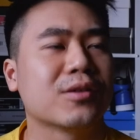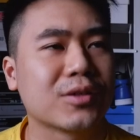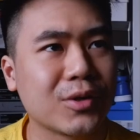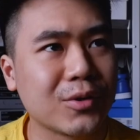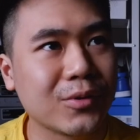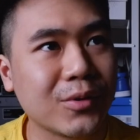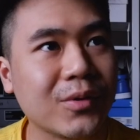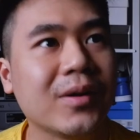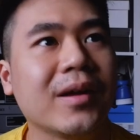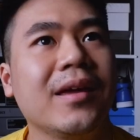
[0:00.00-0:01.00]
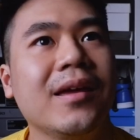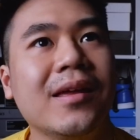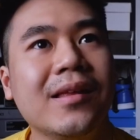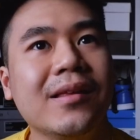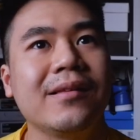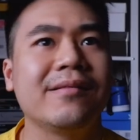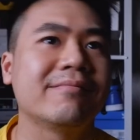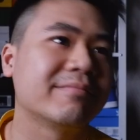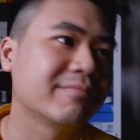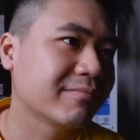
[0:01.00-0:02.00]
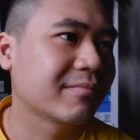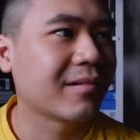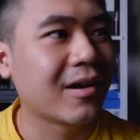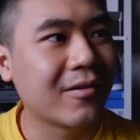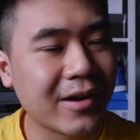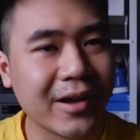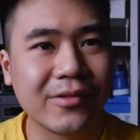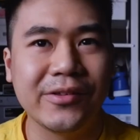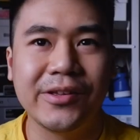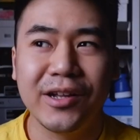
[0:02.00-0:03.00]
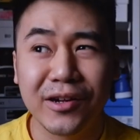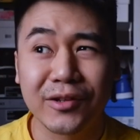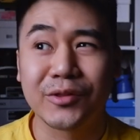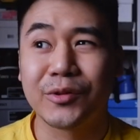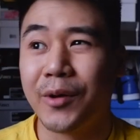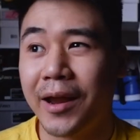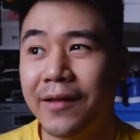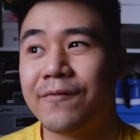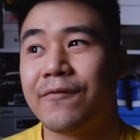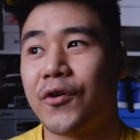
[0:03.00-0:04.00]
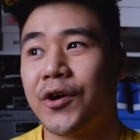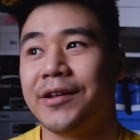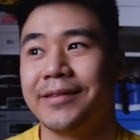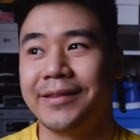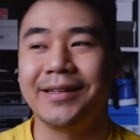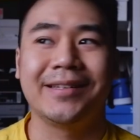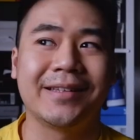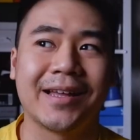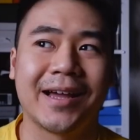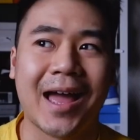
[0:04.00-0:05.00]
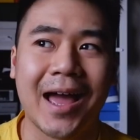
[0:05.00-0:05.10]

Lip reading: So in around year 2014,